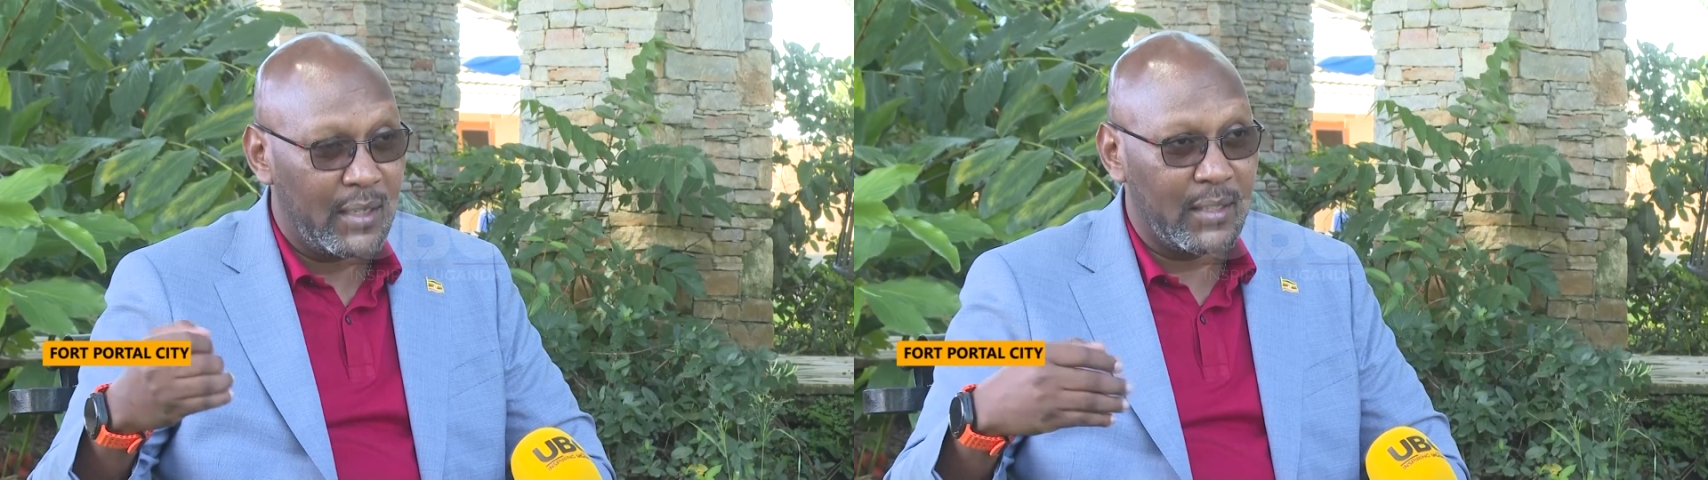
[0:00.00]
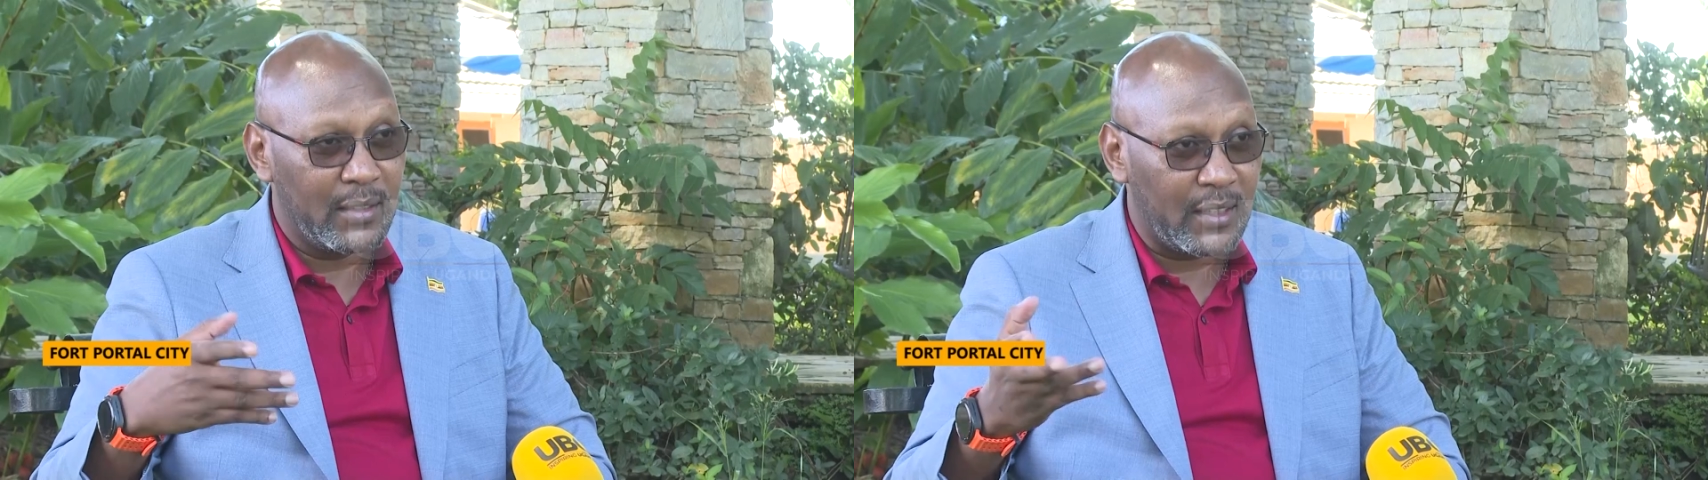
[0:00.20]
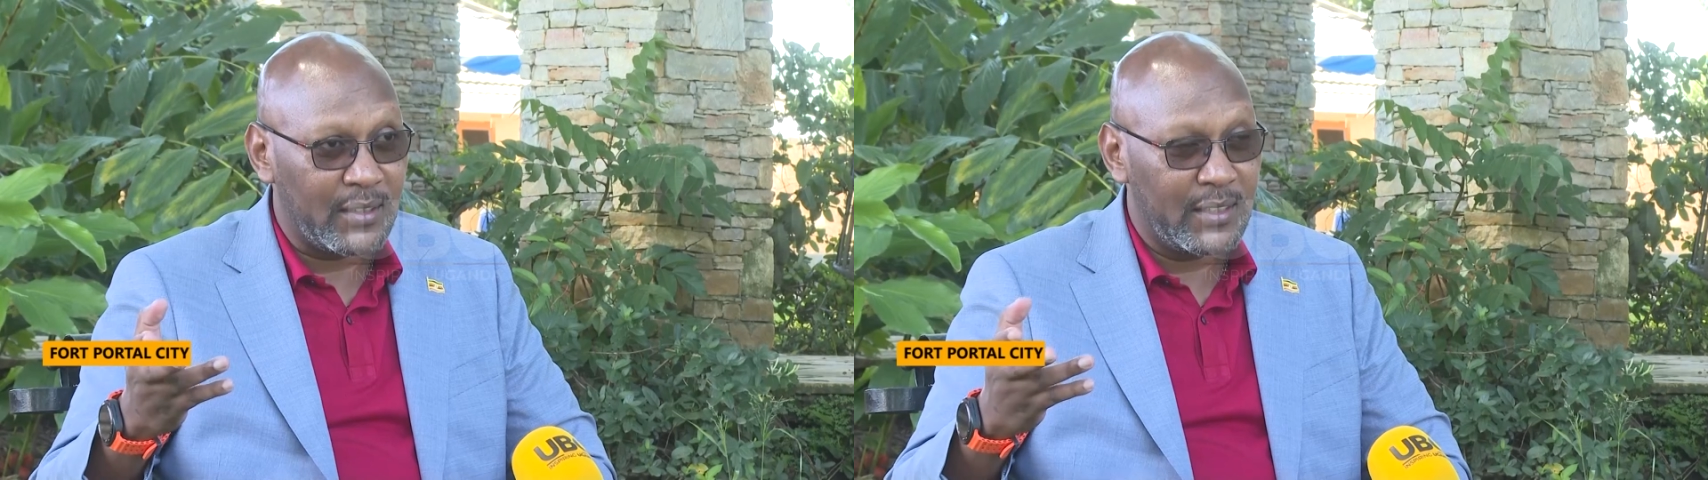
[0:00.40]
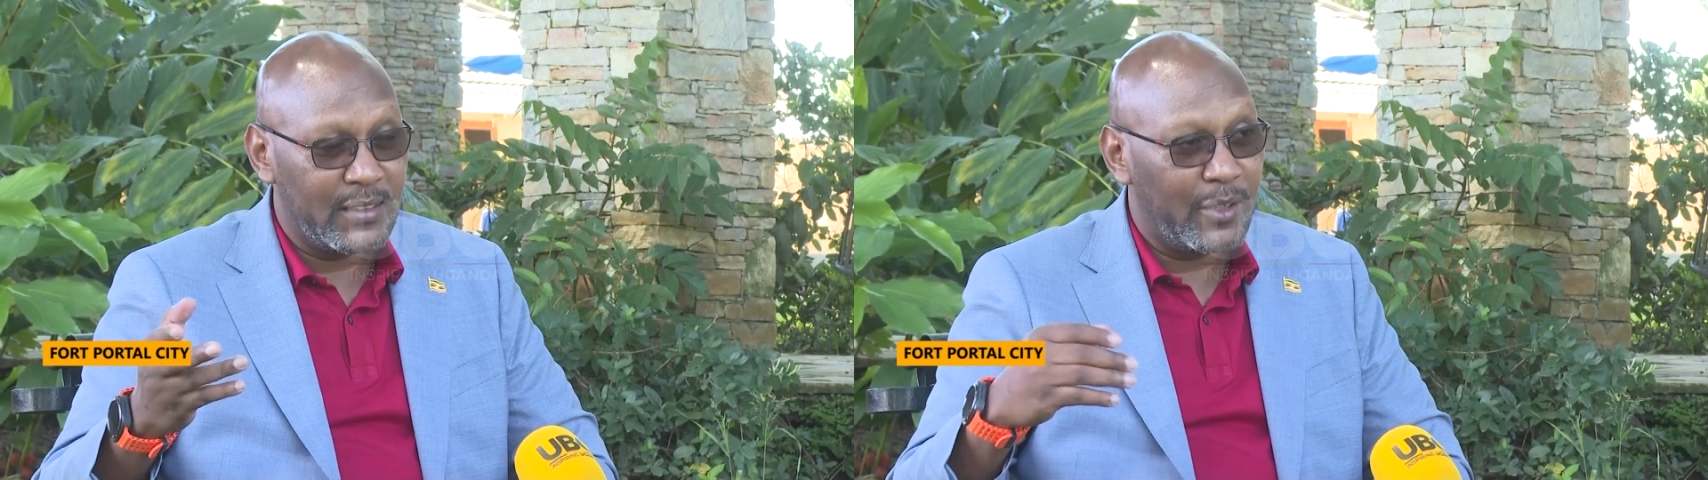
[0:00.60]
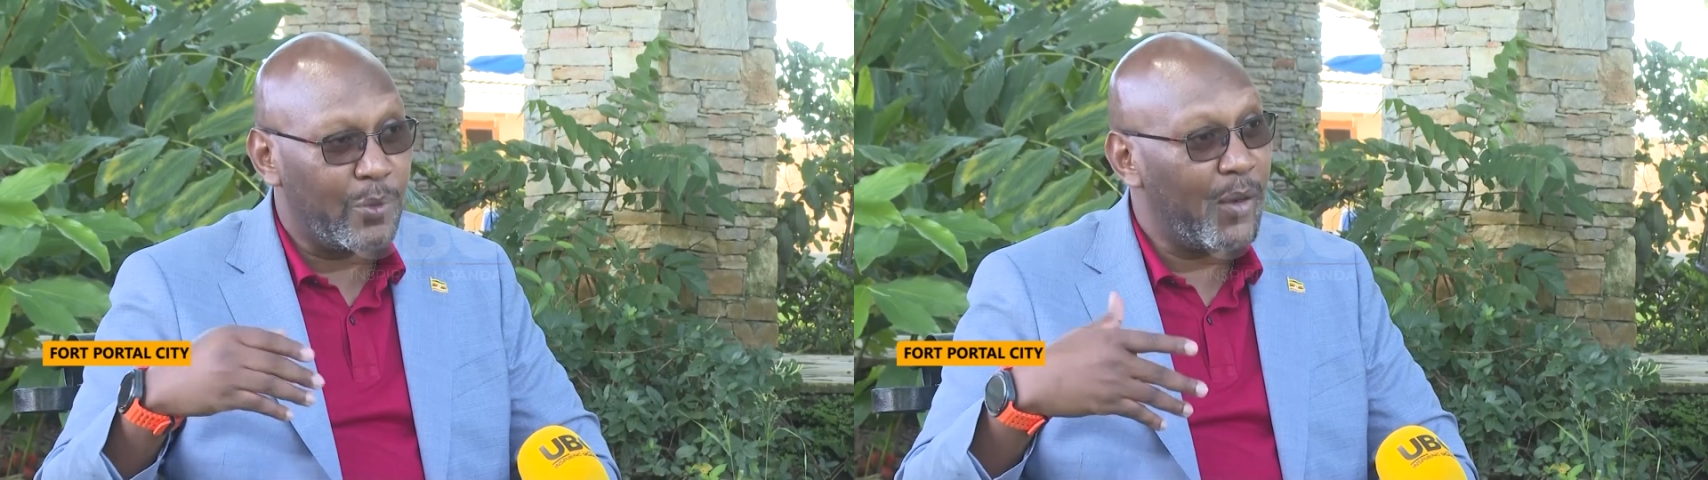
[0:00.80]
in
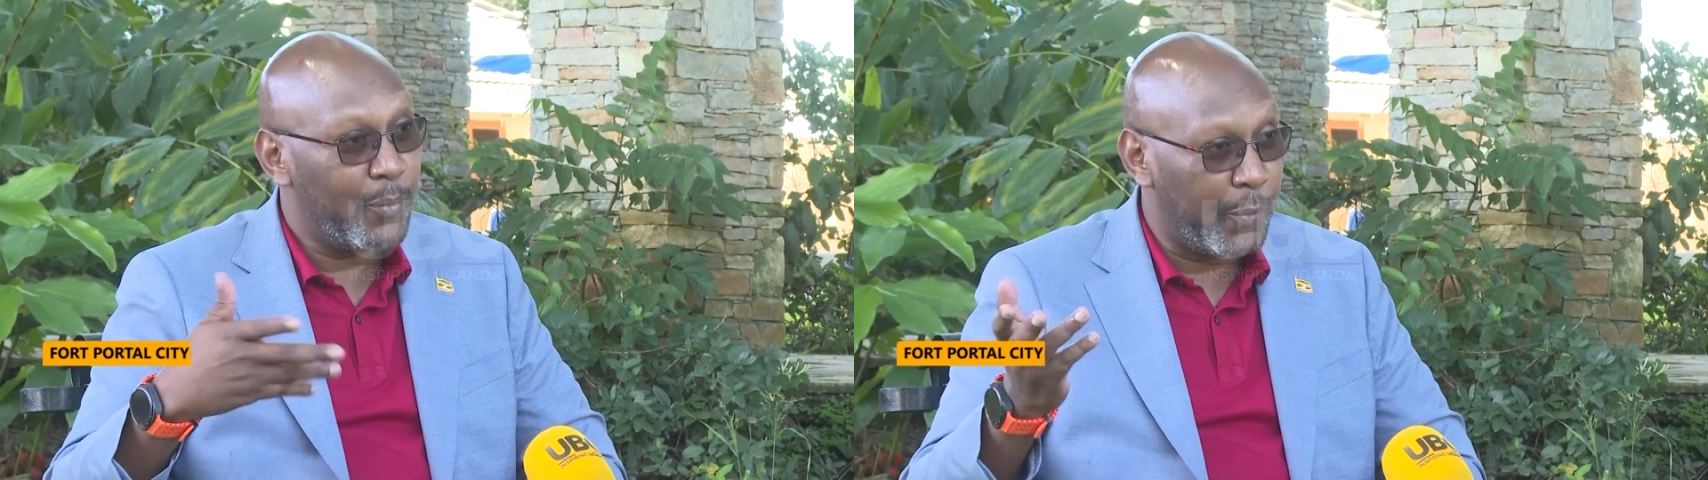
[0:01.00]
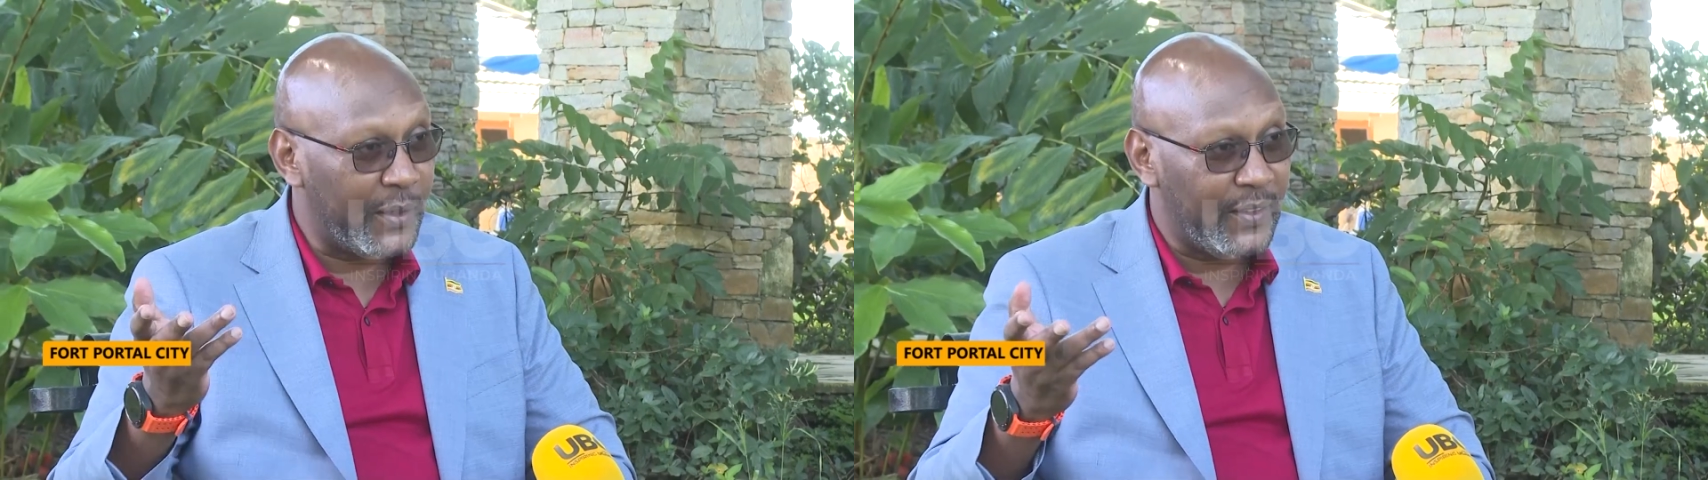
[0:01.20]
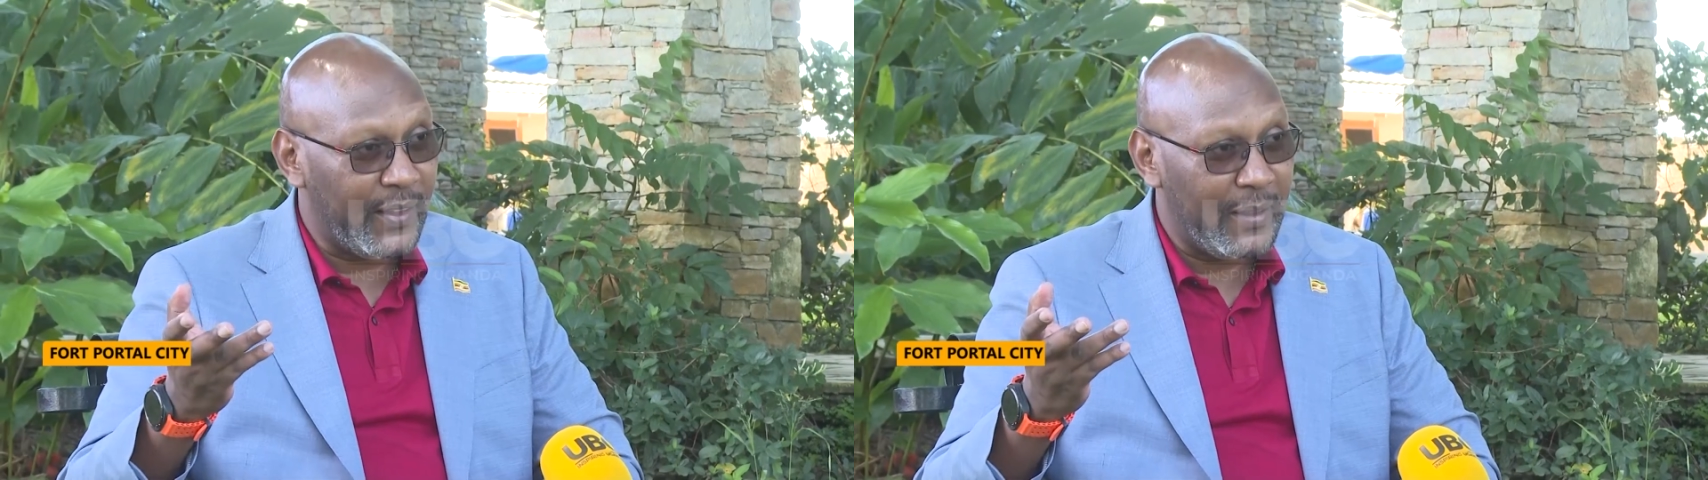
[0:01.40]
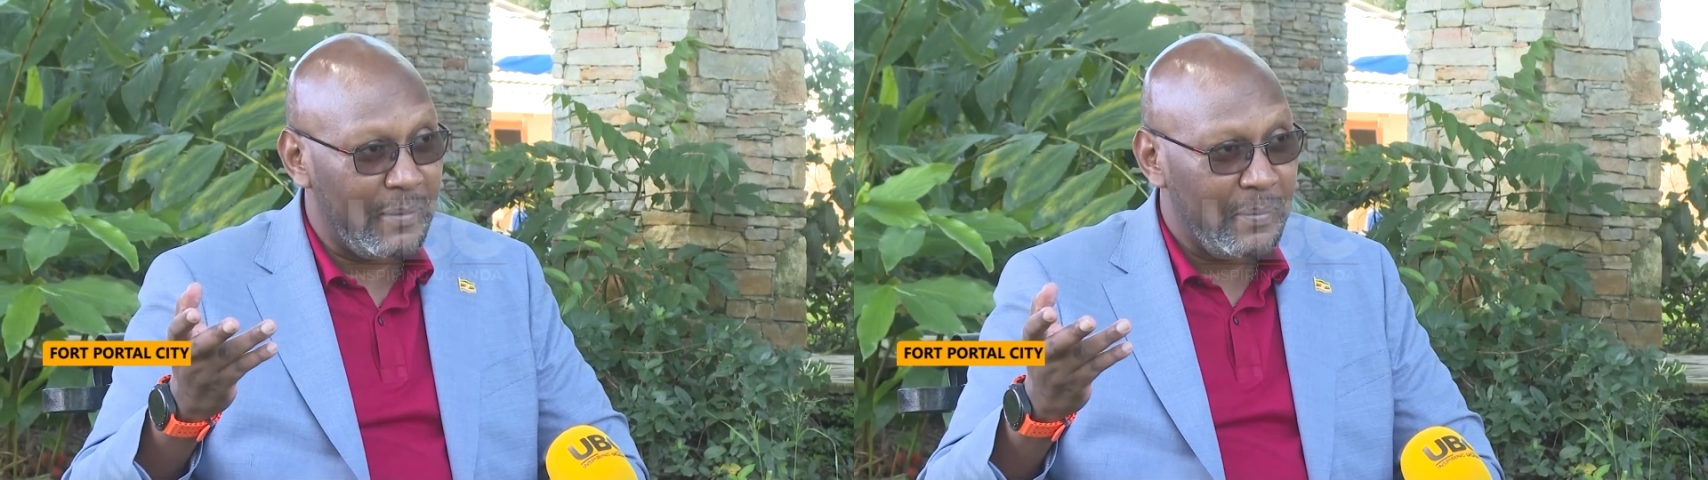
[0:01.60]
Kasese, we have property there.